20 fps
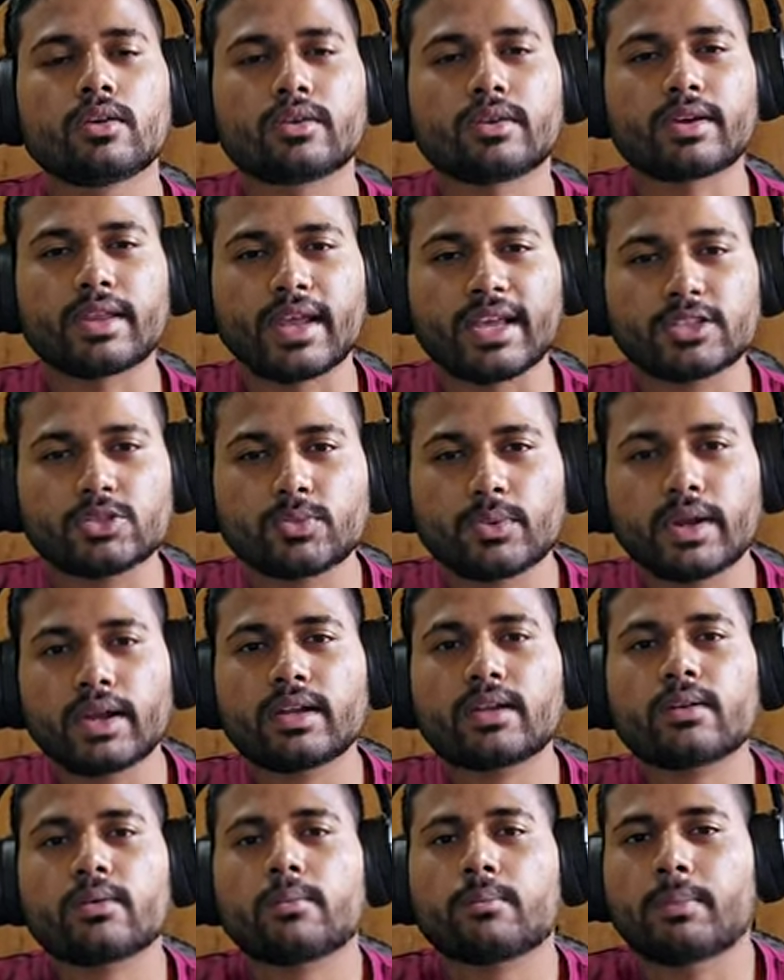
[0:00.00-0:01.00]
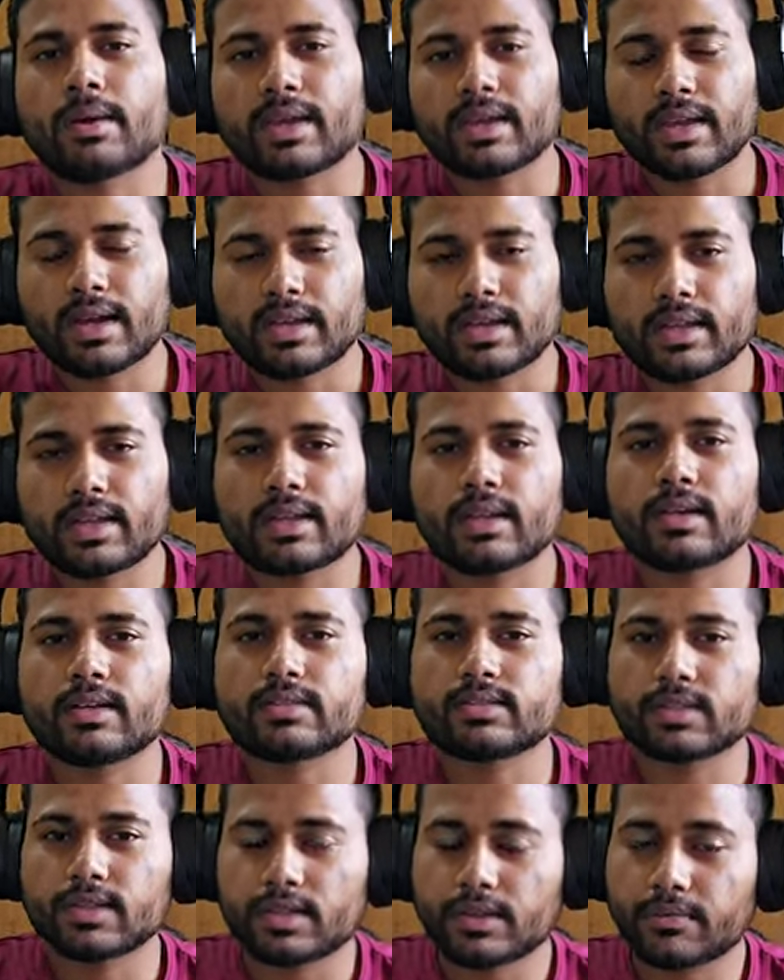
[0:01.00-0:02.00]
graduate by getting a
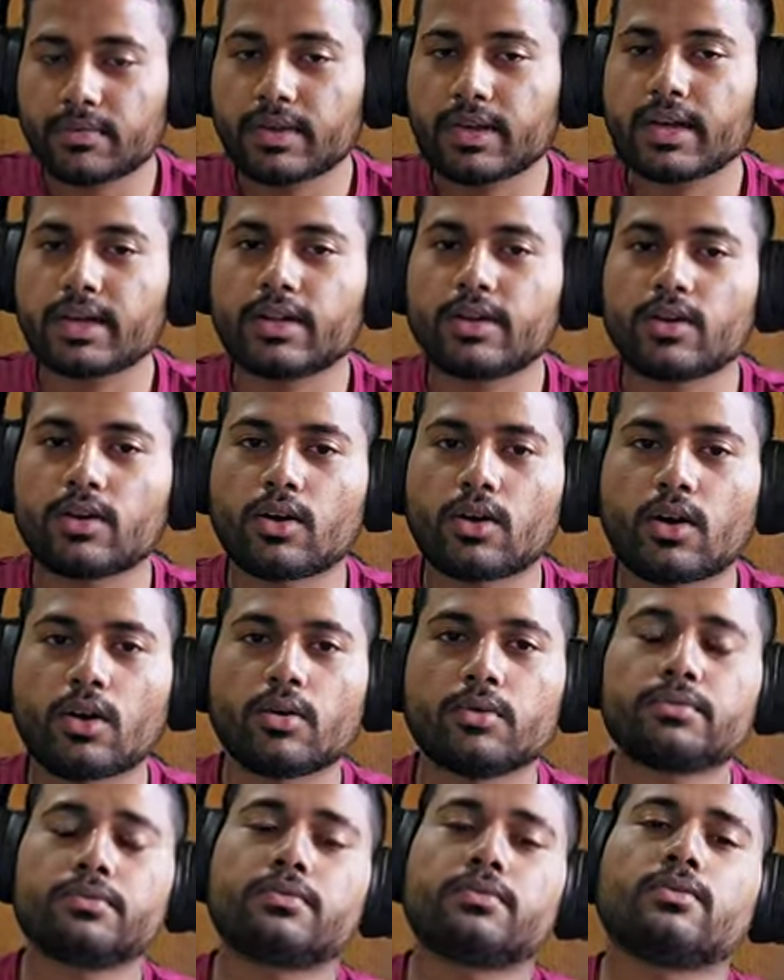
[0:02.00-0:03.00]
certificate of